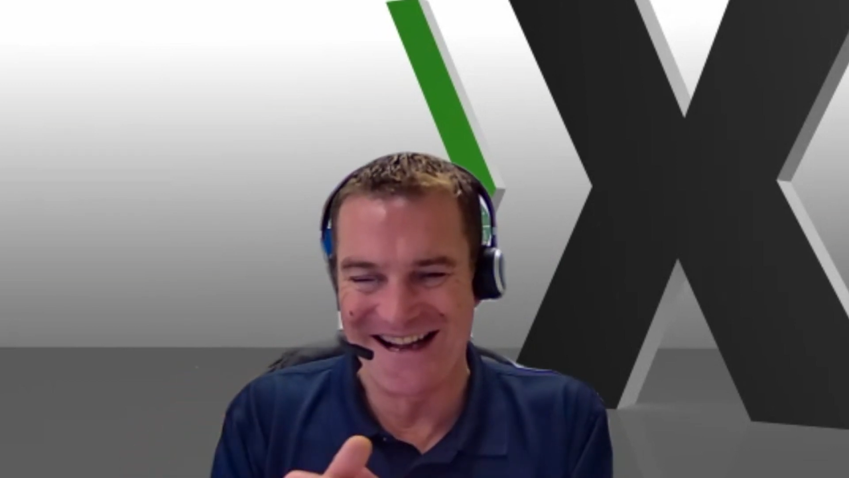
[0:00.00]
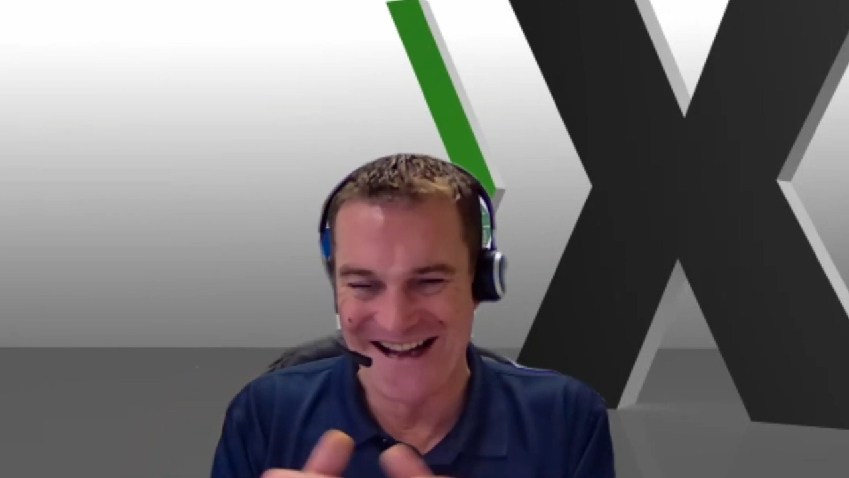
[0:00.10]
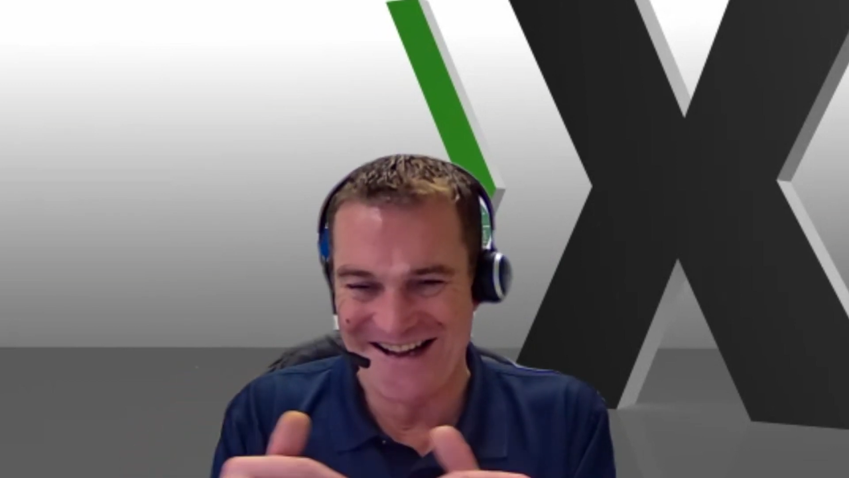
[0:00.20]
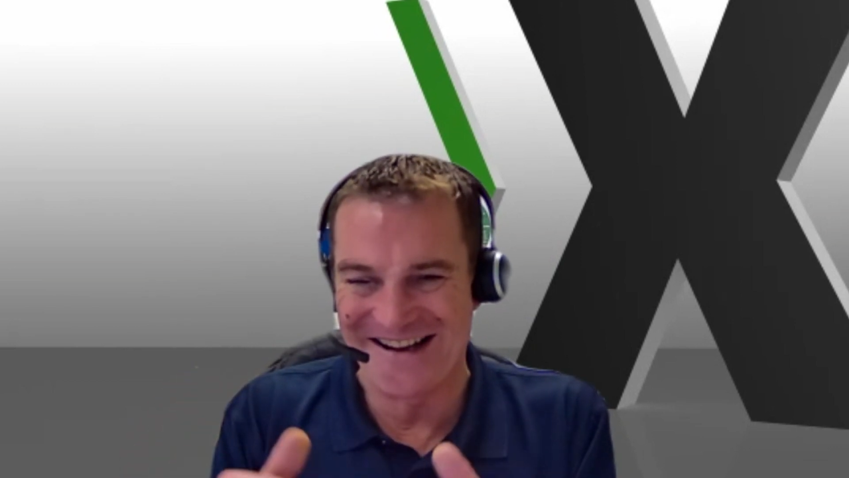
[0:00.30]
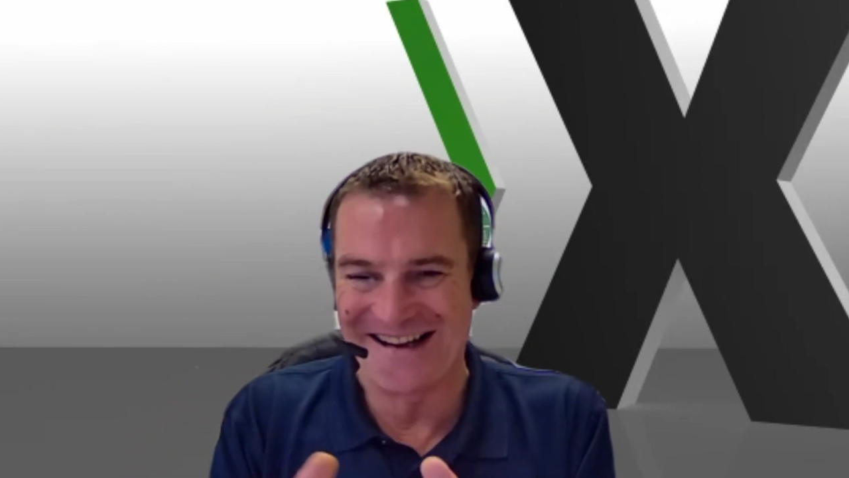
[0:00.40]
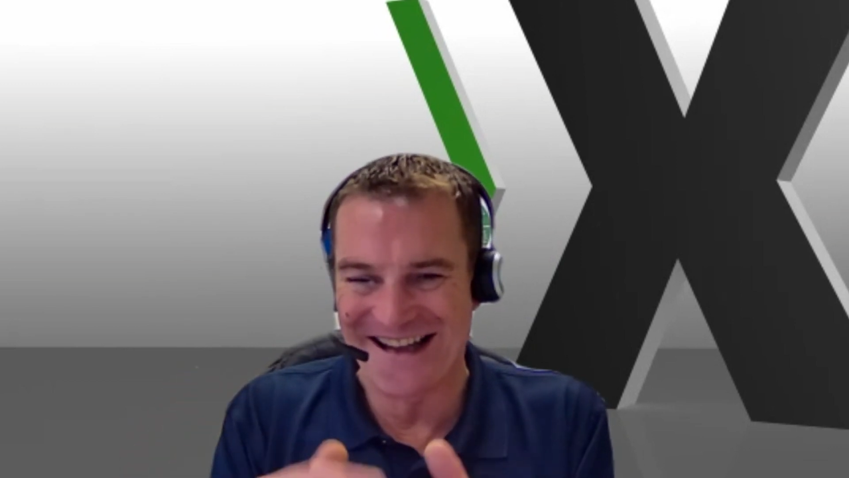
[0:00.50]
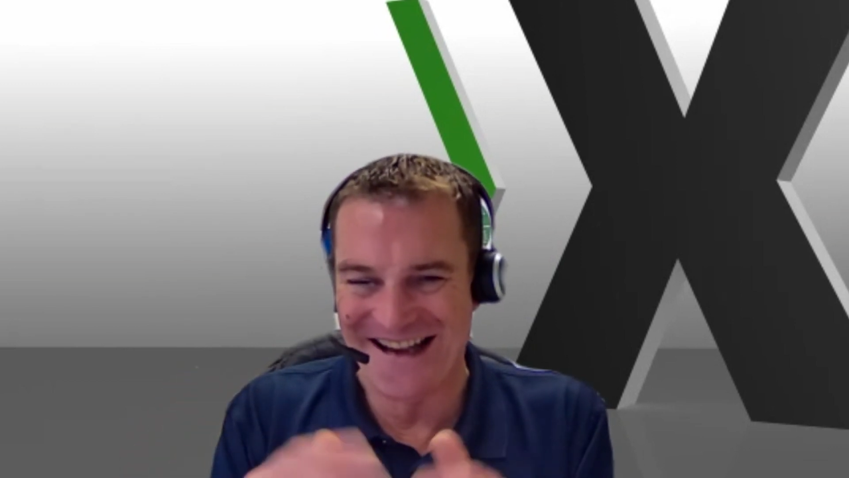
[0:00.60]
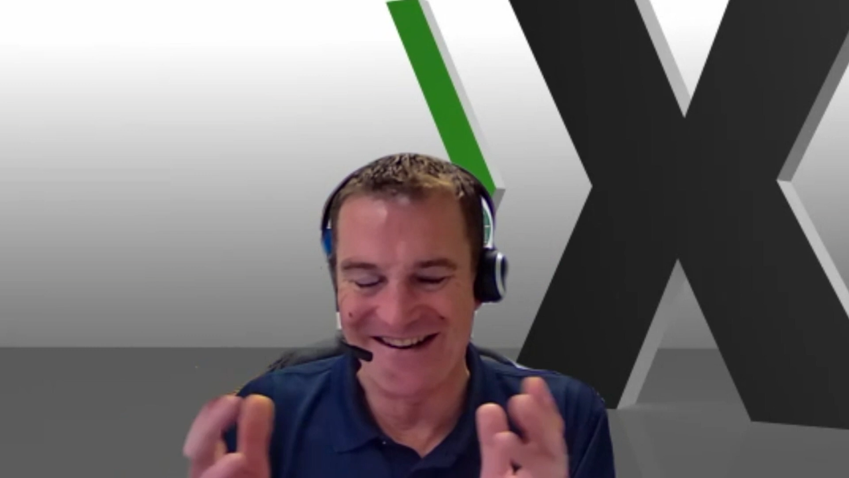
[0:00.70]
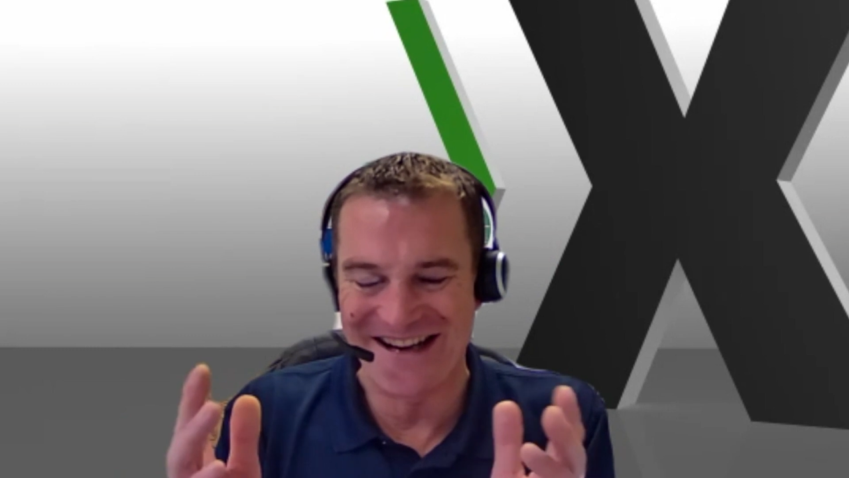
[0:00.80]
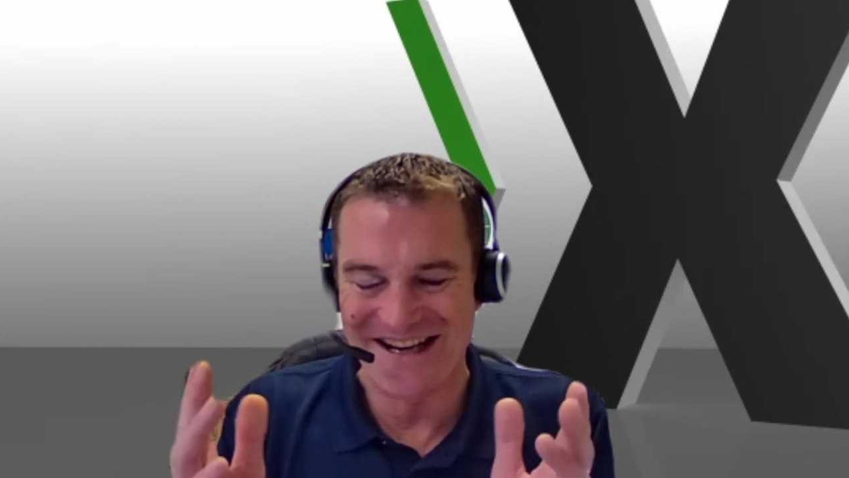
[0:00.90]

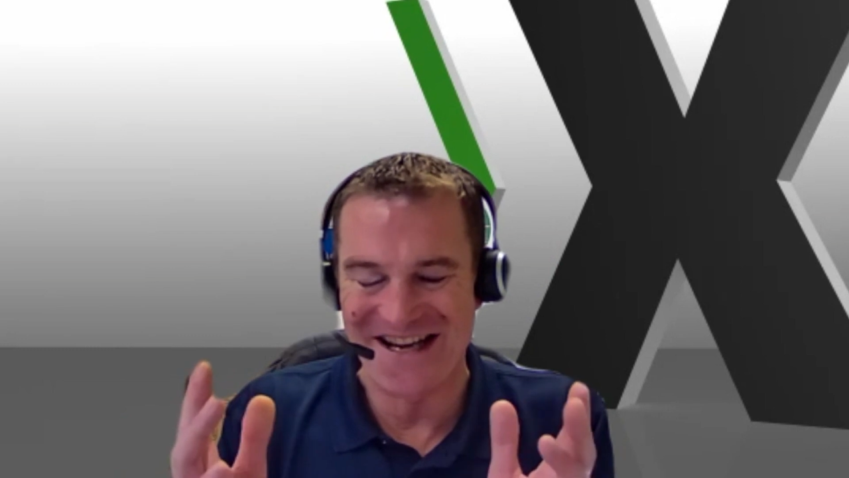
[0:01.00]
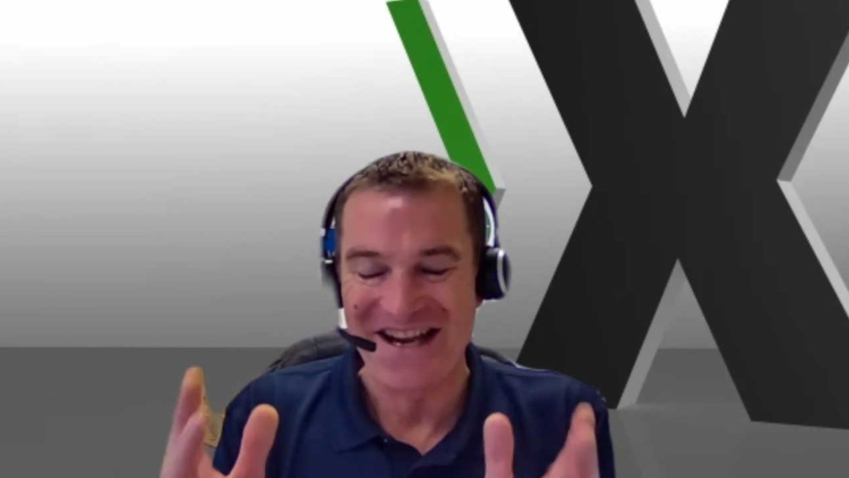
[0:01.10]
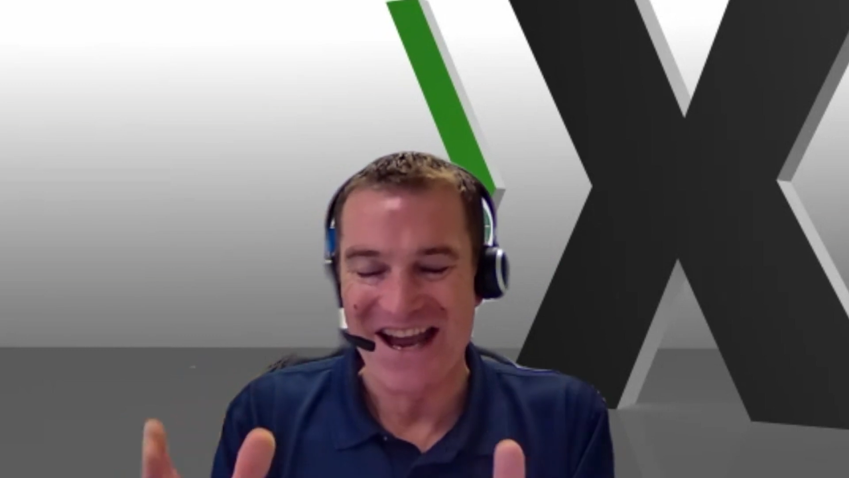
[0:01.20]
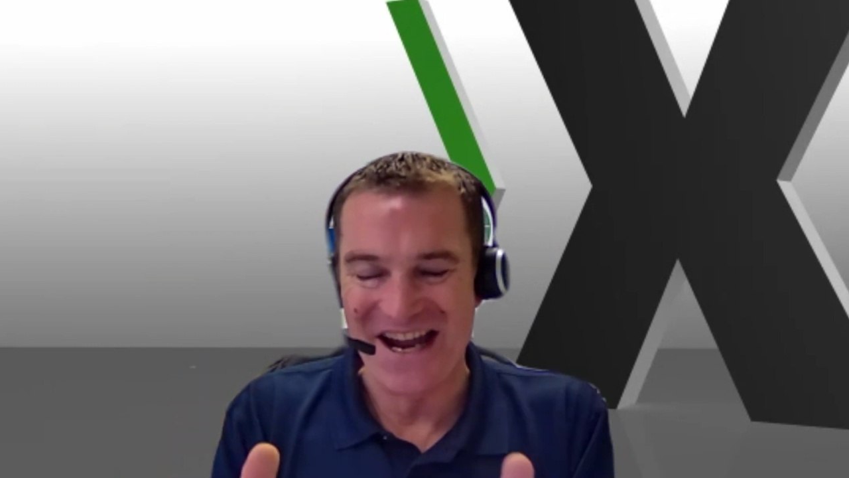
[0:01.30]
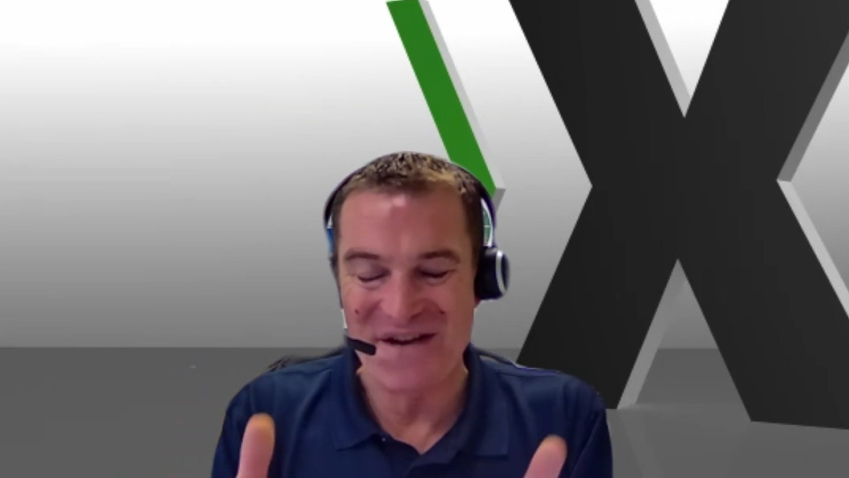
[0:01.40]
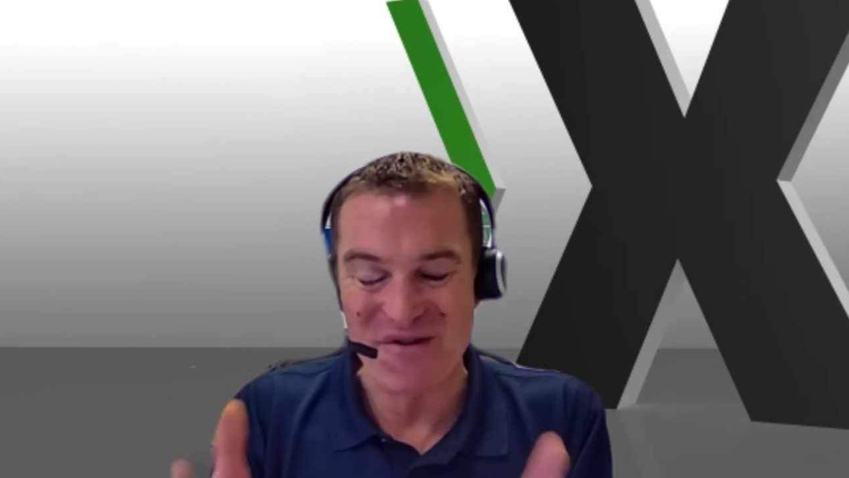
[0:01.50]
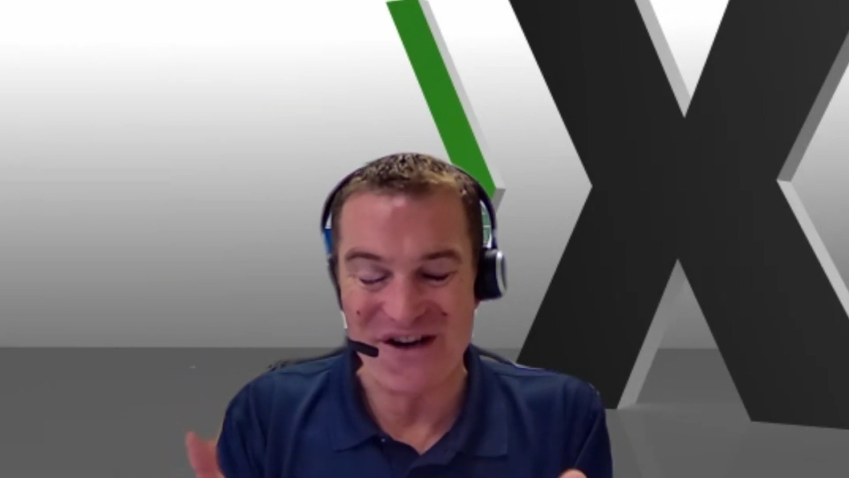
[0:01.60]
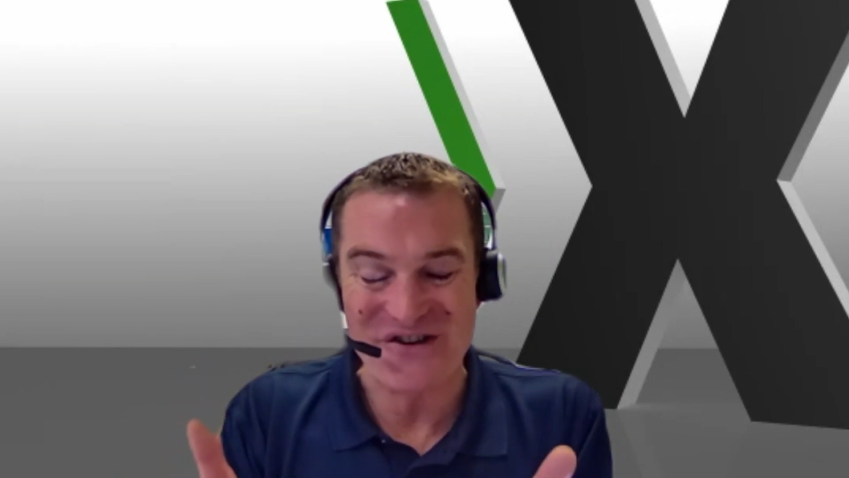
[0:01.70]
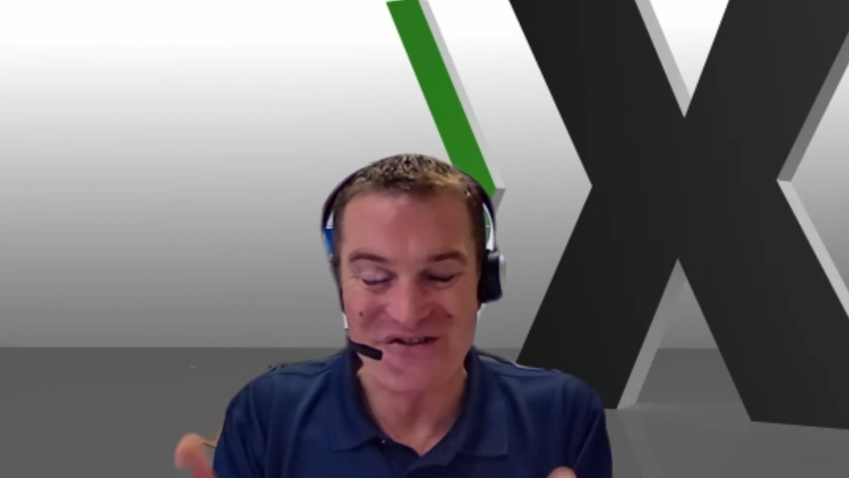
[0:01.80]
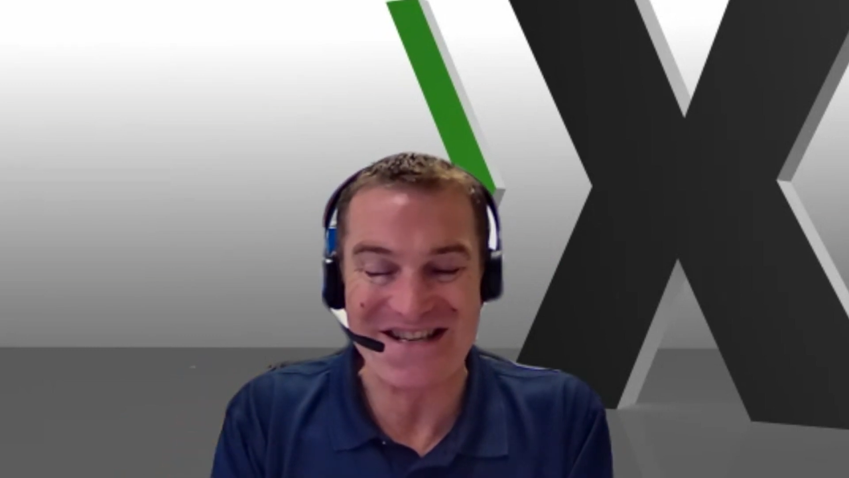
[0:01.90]
allowing any pressure